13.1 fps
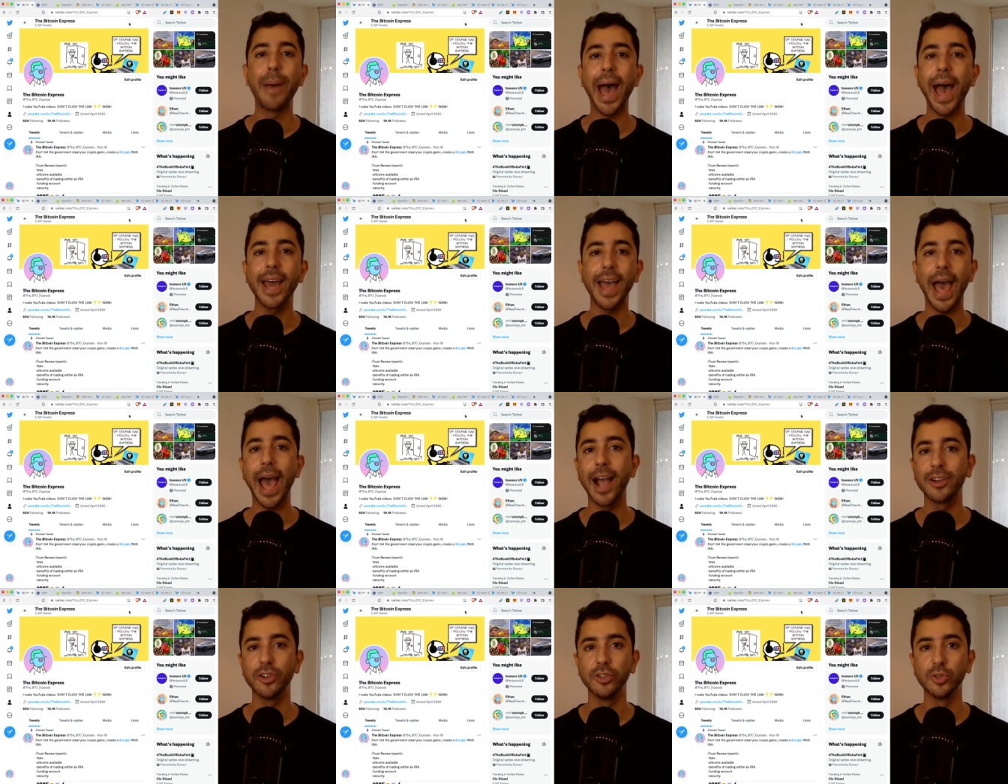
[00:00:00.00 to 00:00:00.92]
bad
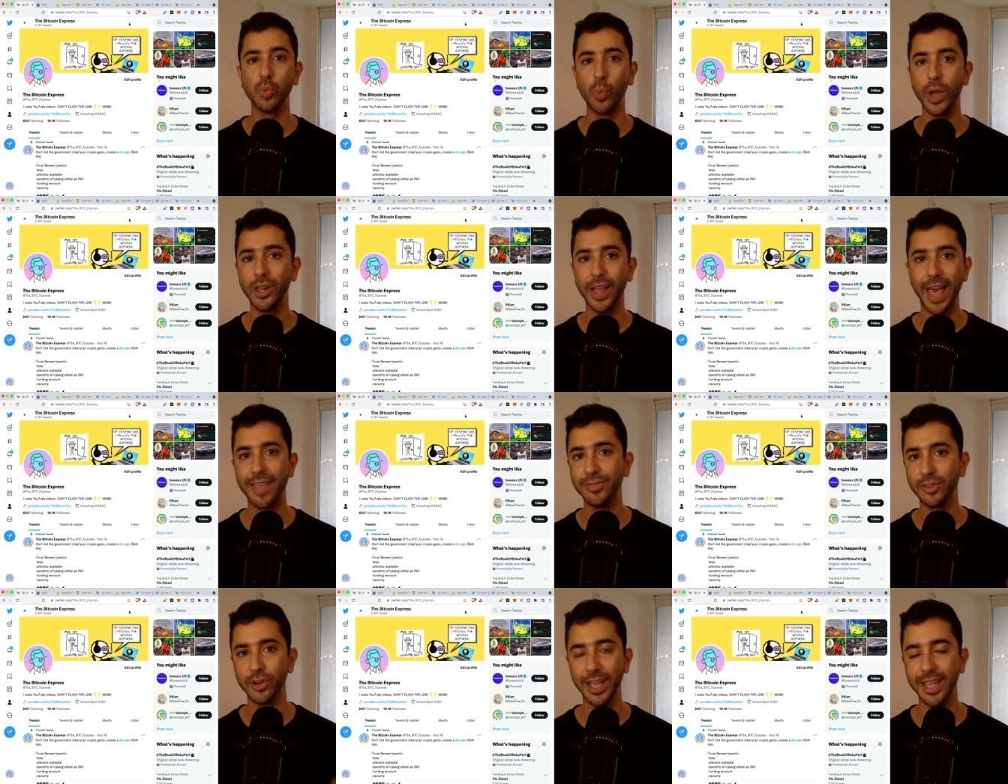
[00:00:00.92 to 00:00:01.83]
actors will
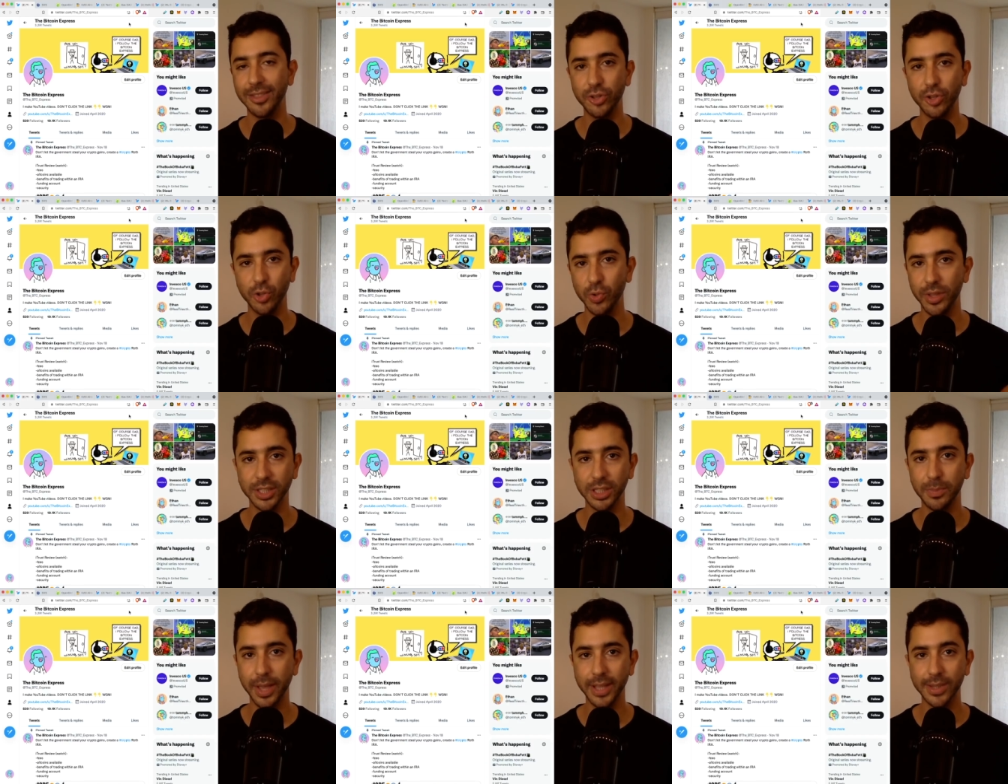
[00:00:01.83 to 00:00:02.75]
enter into this
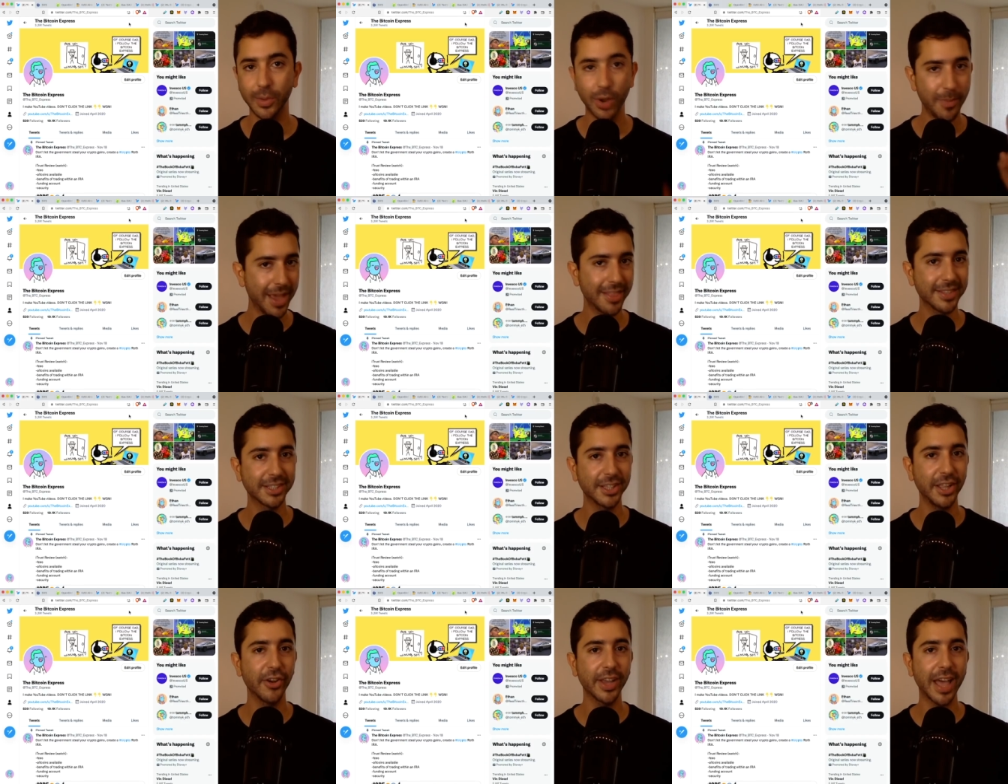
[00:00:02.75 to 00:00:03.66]
space. I want to make this
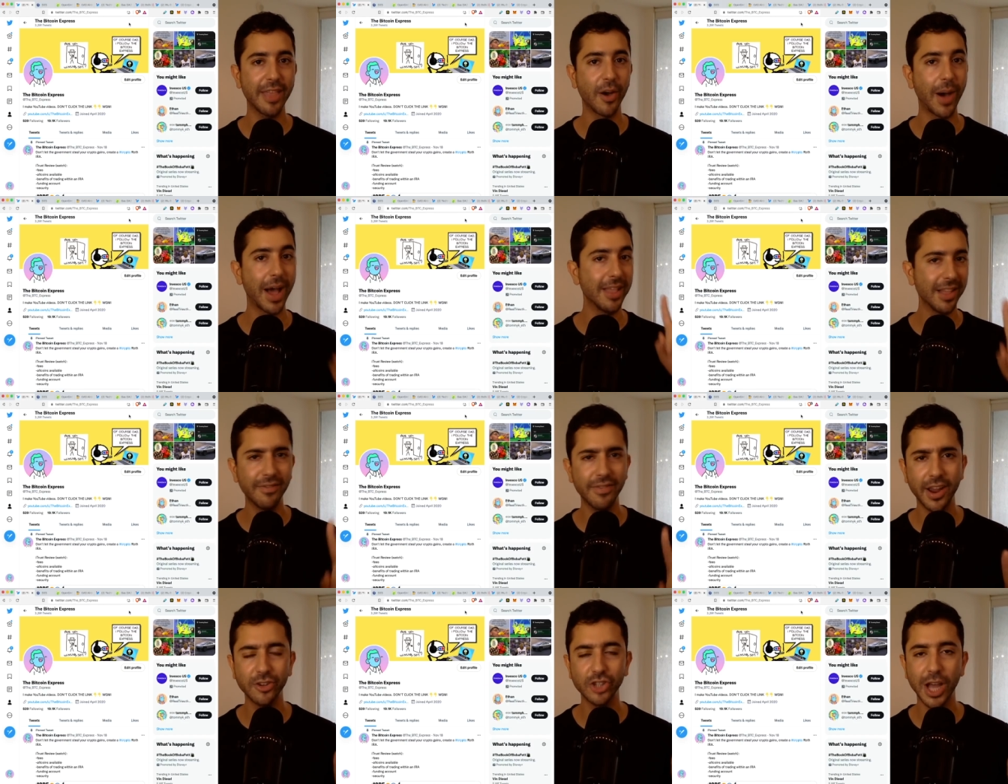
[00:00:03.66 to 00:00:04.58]
clear again, though. I love
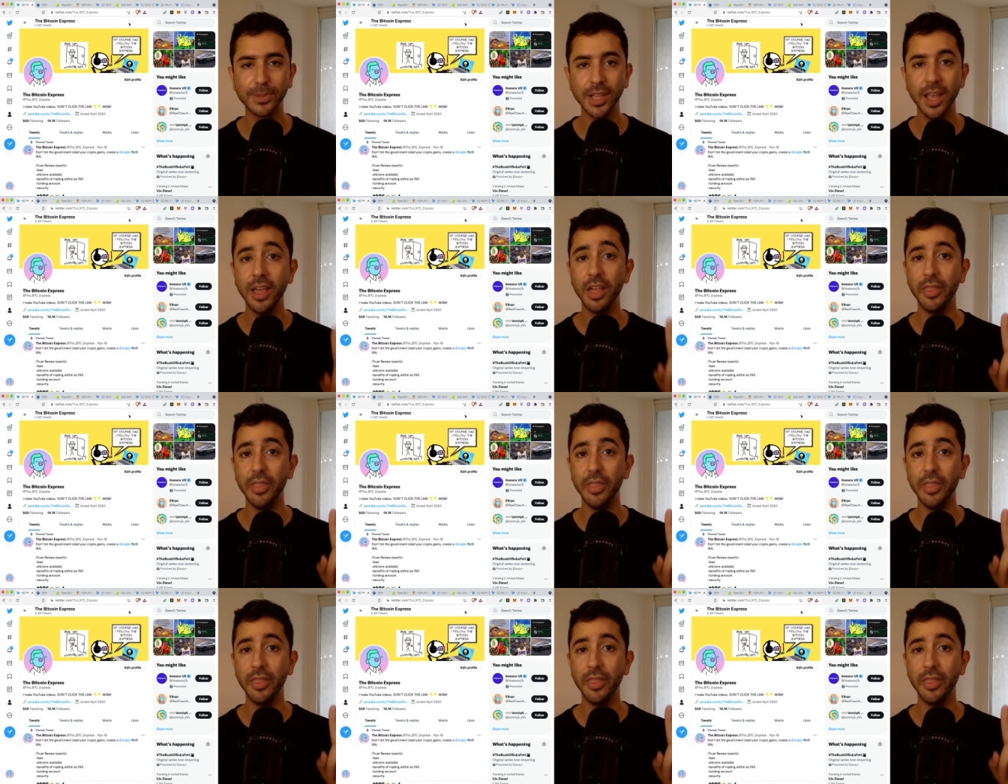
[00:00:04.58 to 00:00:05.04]
airdrops.